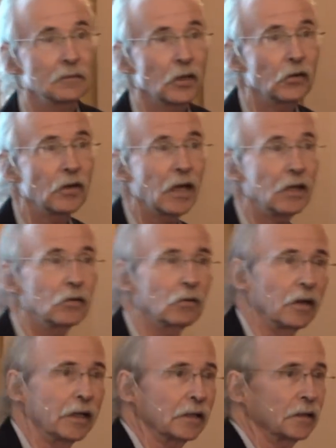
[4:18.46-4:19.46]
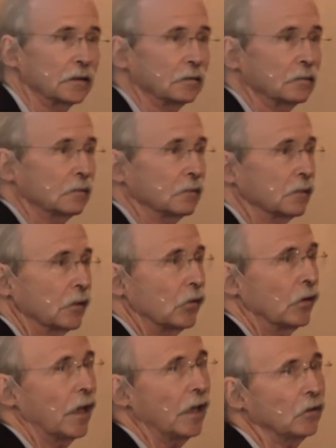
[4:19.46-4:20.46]
there's an age of Lincoln, there's
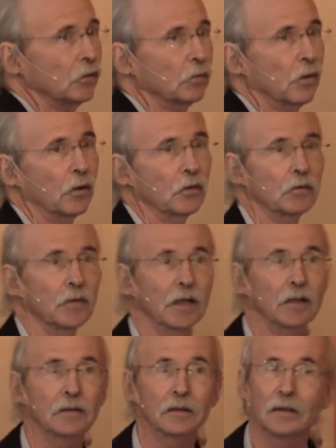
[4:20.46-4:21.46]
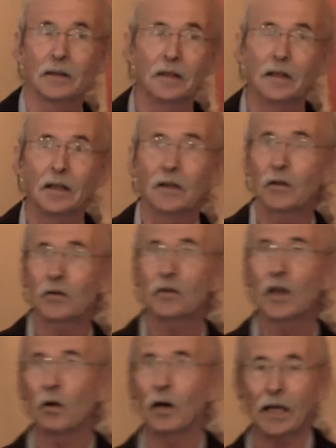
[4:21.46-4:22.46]
an age of Roosevelt, there's
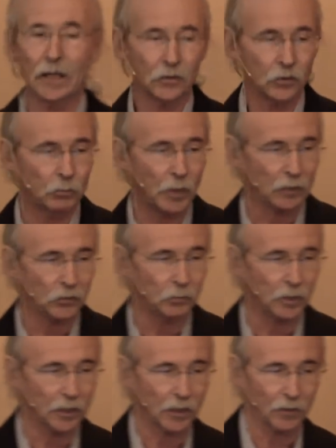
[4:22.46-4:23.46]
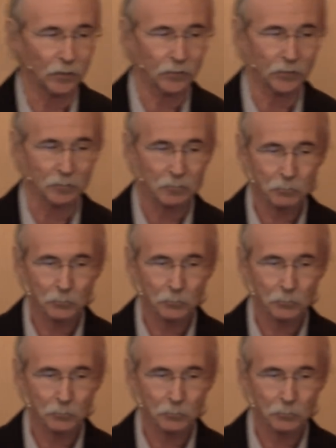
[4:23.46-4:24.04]
no age of Benjamin Harrison.